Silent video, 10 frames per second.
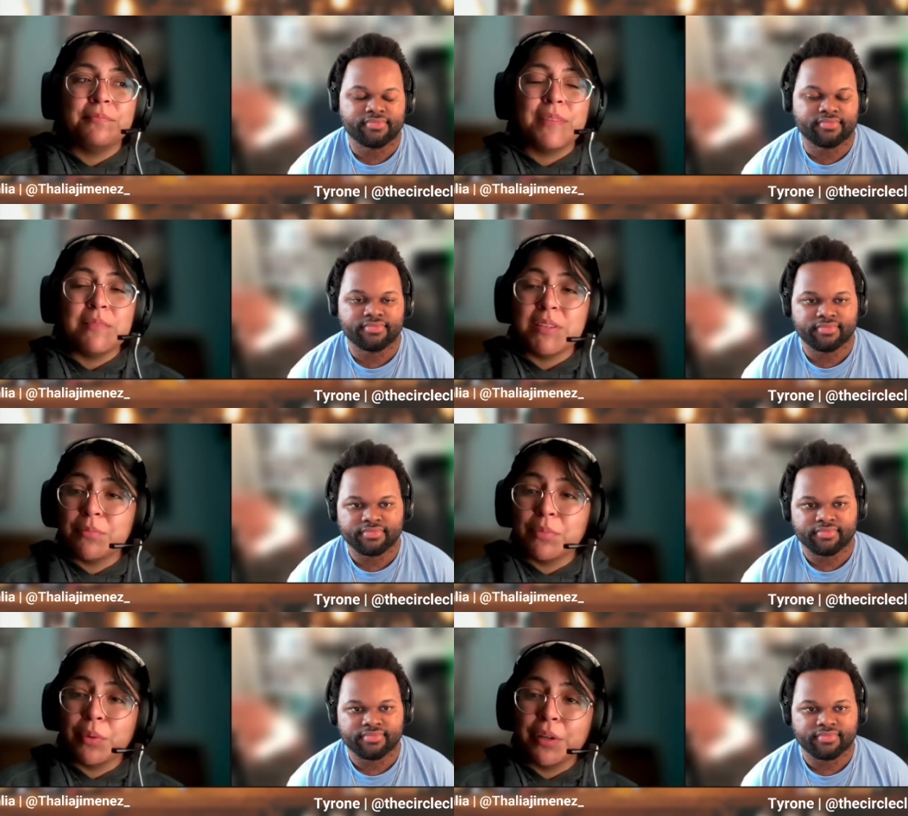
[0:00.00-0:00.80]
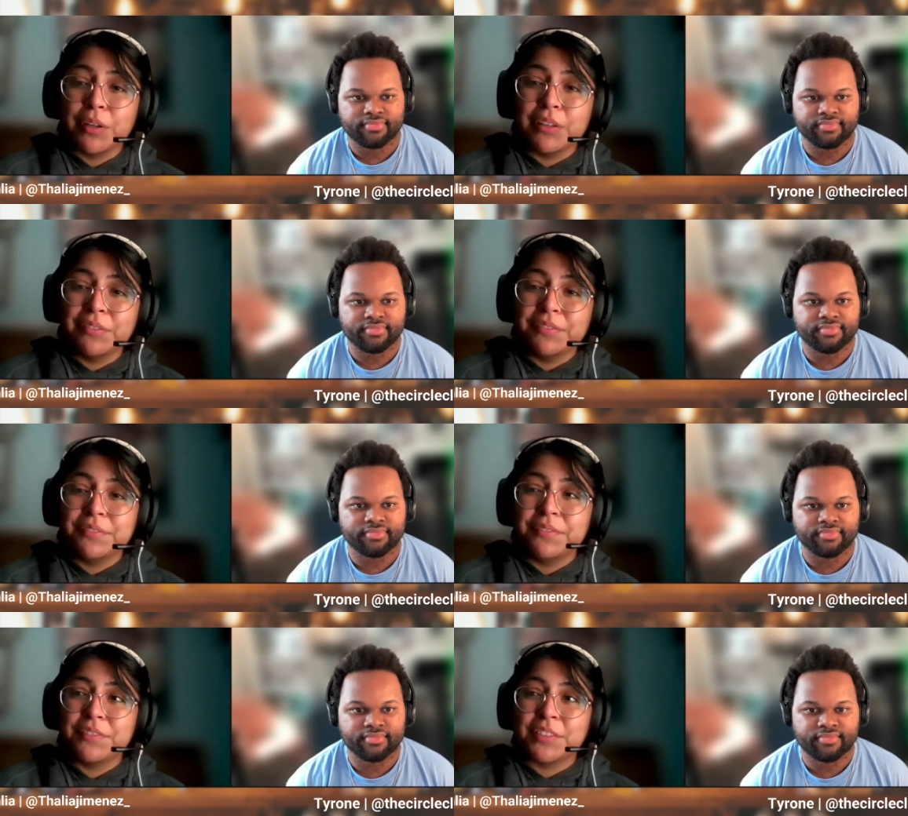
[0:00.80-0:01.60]
Speaker 1: maybe more of
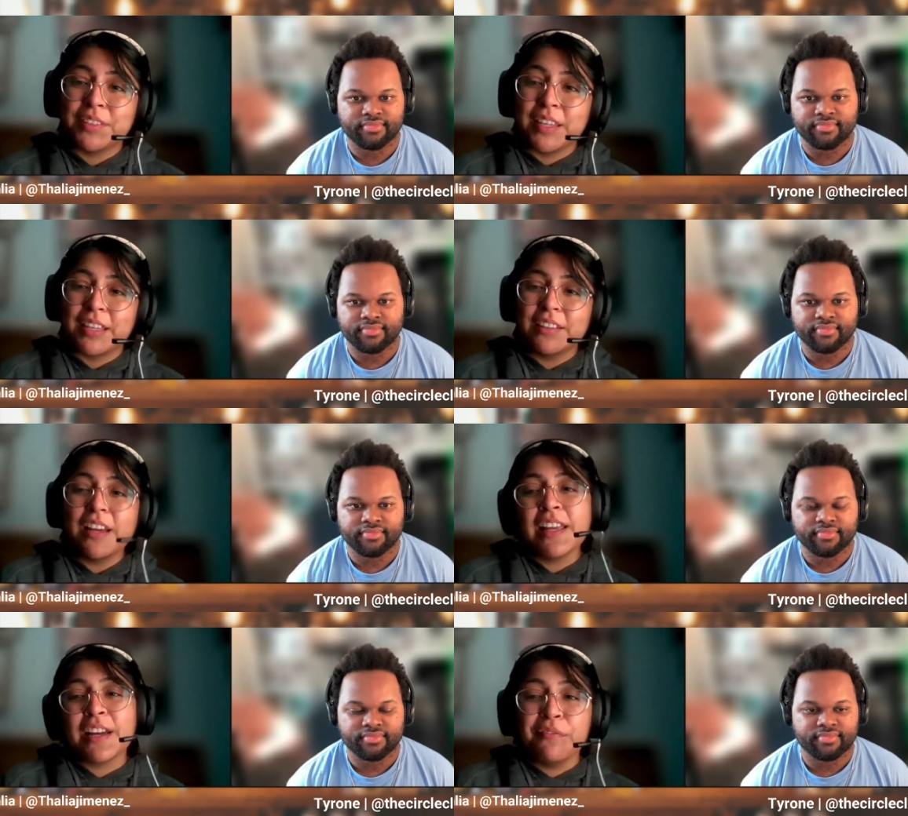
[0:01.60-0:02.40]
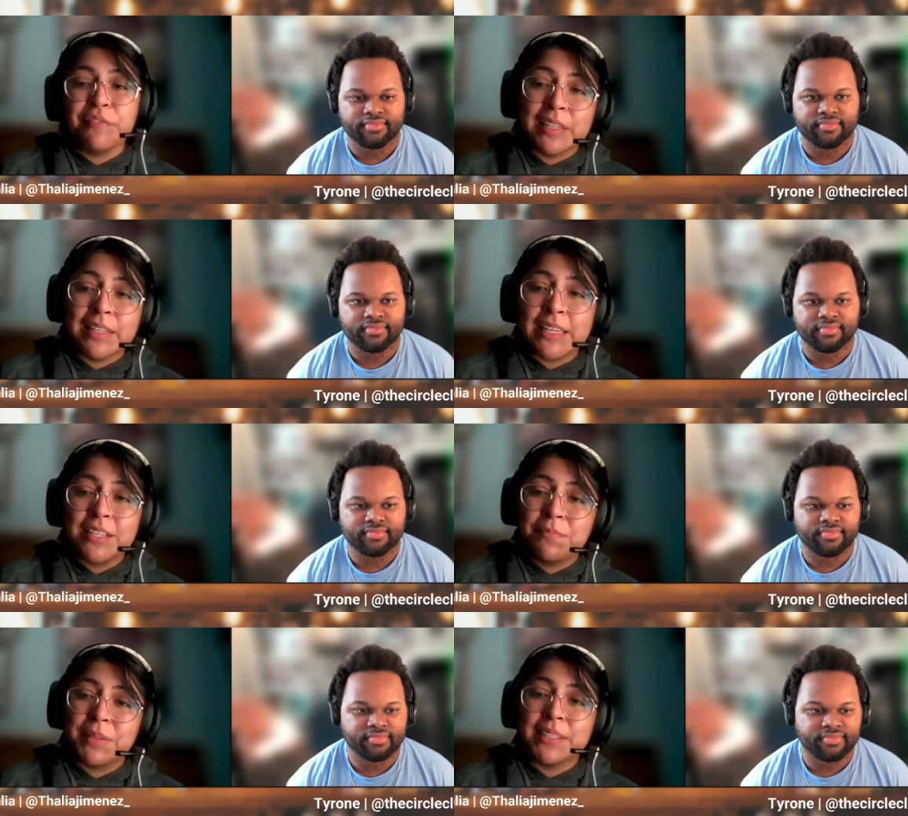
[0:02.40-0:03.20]
just like, not like a
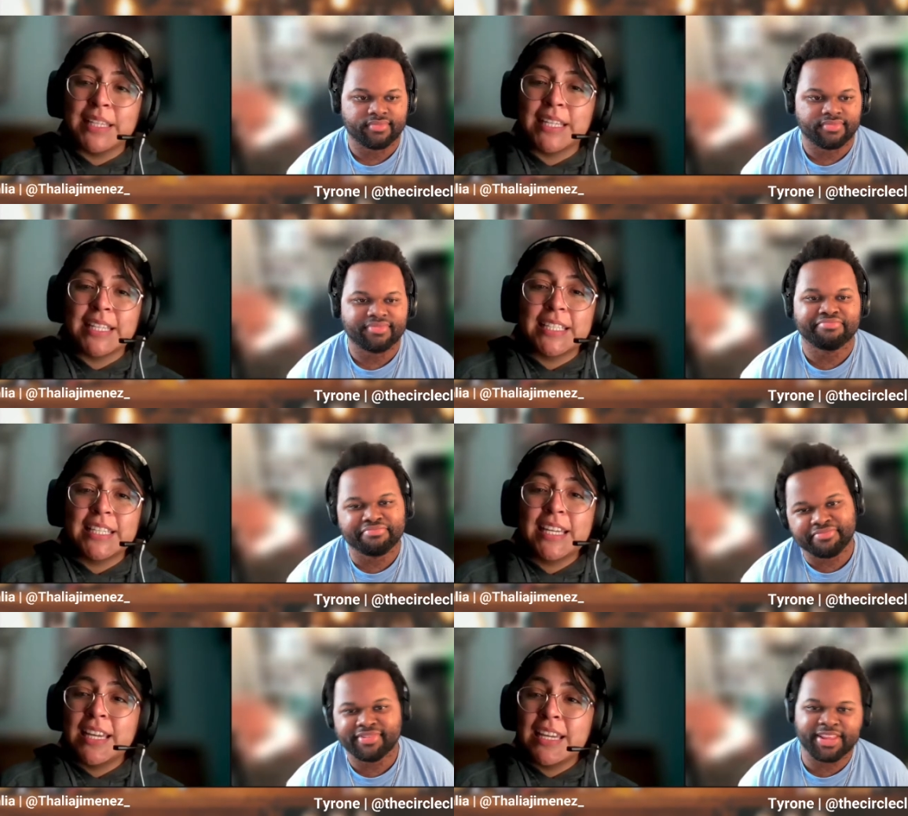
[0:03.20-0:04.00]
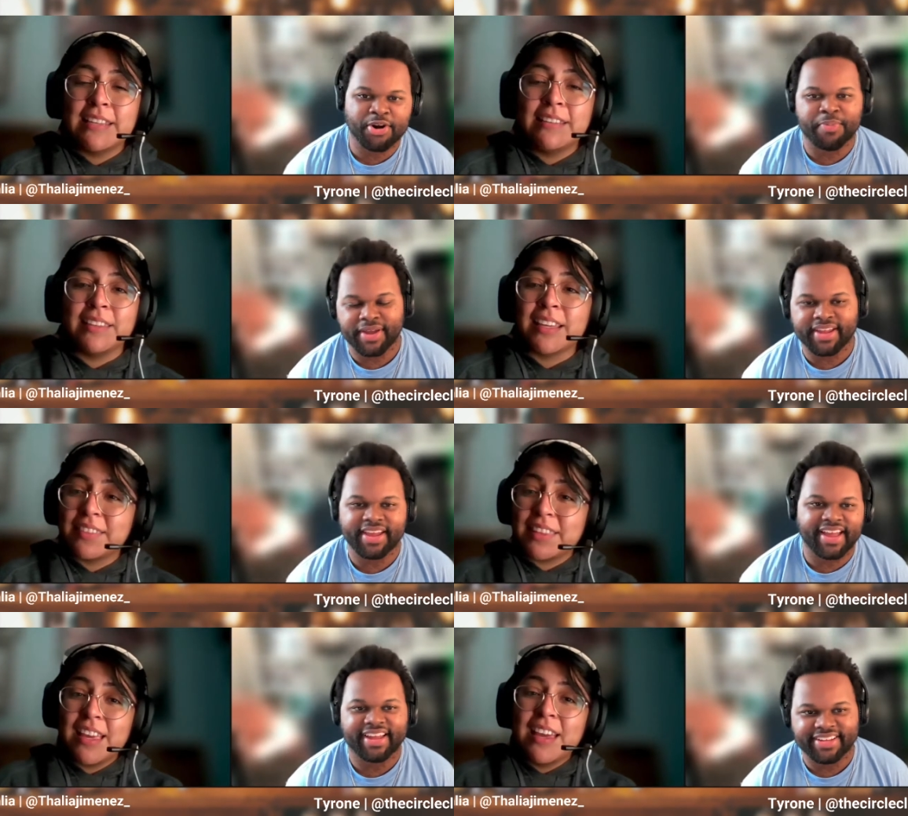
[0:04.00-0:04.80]
villain, but like,
Speaker 2: Little he's bit, like,
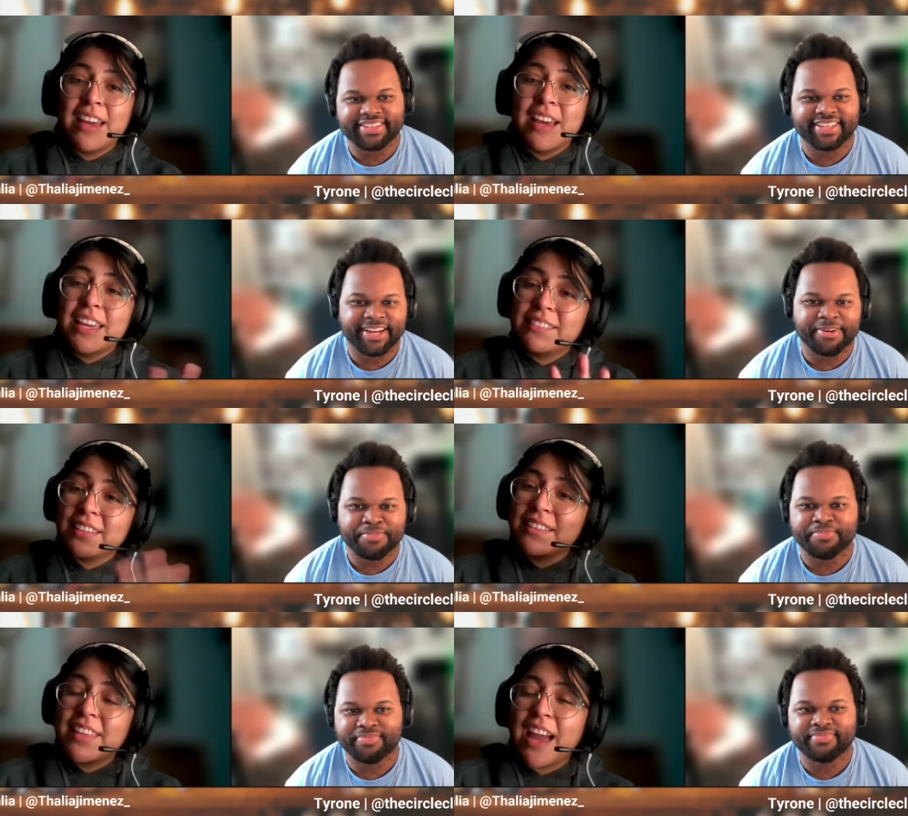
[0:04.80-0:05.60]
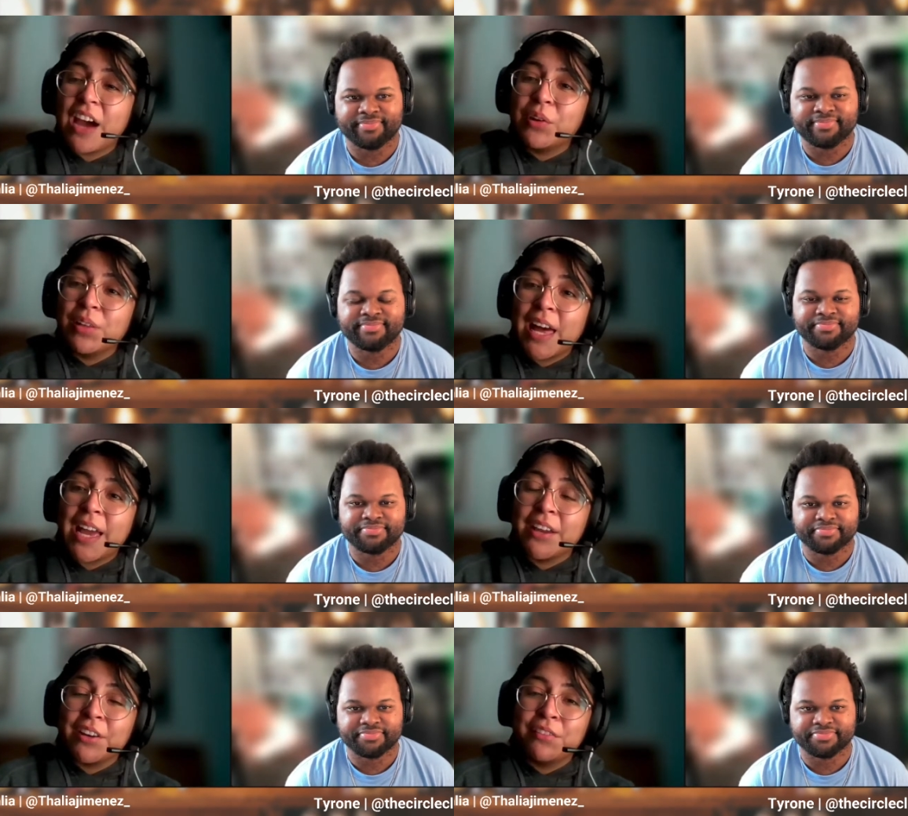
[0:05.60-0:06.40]
yeah, yeah.
Speaker 1: he's like the
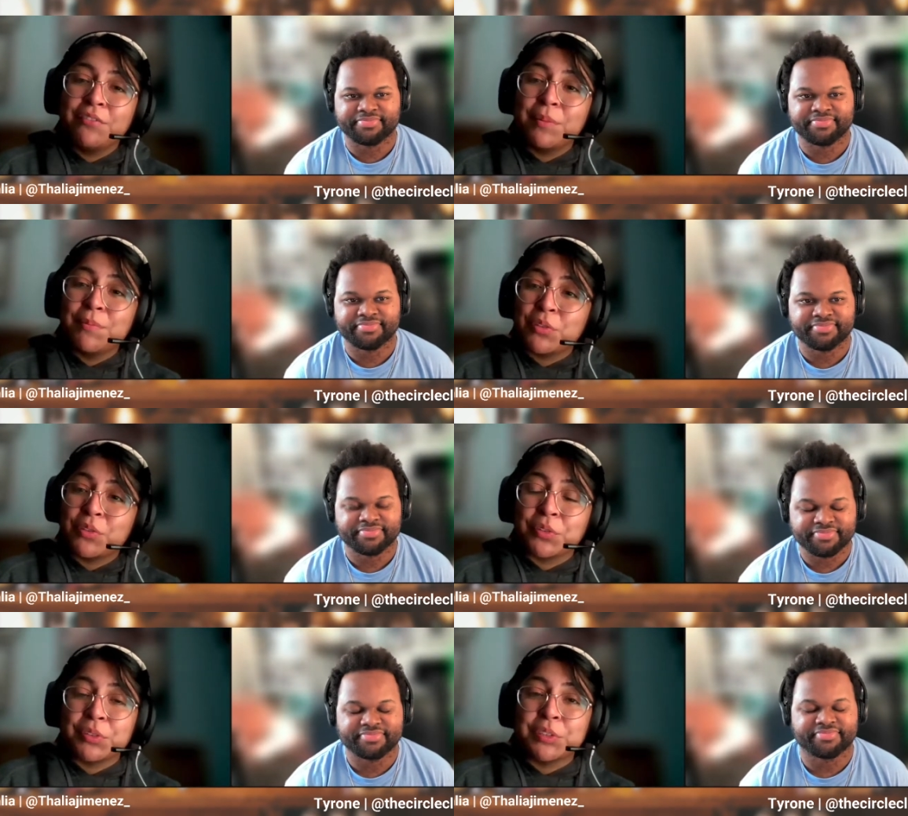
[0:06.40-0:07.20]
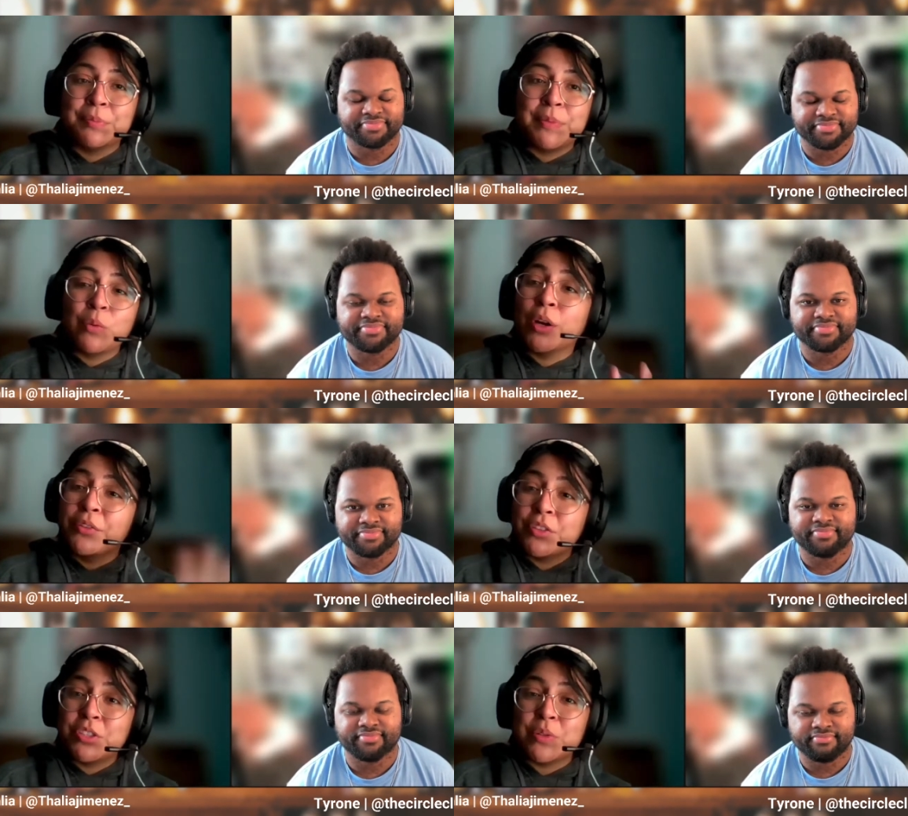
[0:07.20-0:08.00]
outlier from this group. He
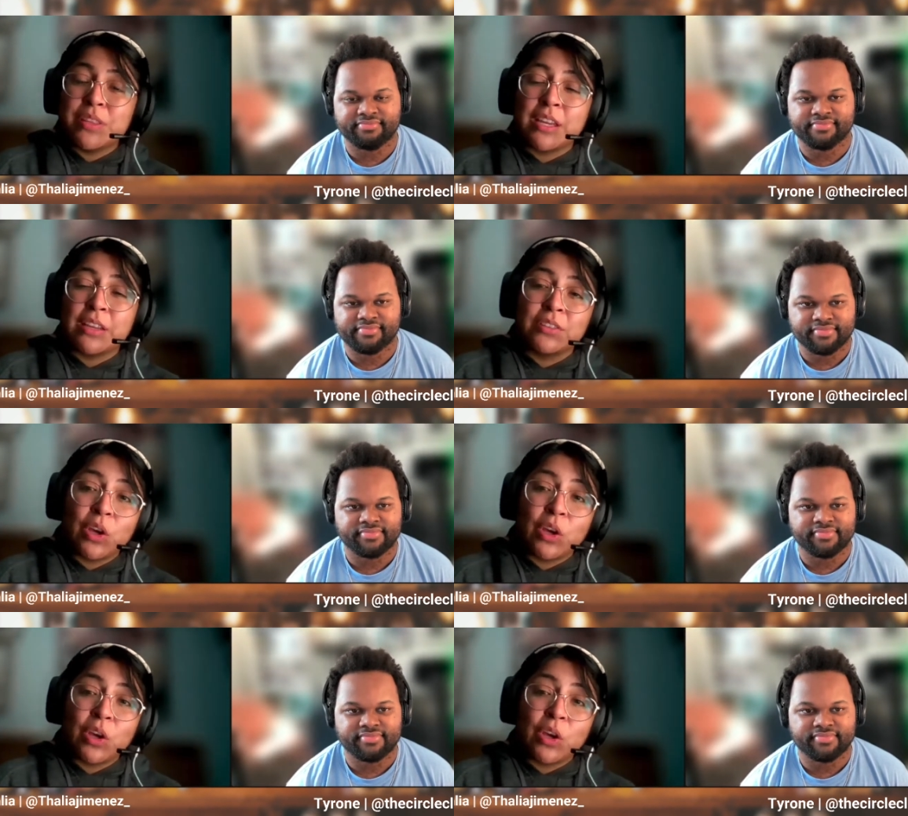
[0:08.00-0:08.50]
wants to do things his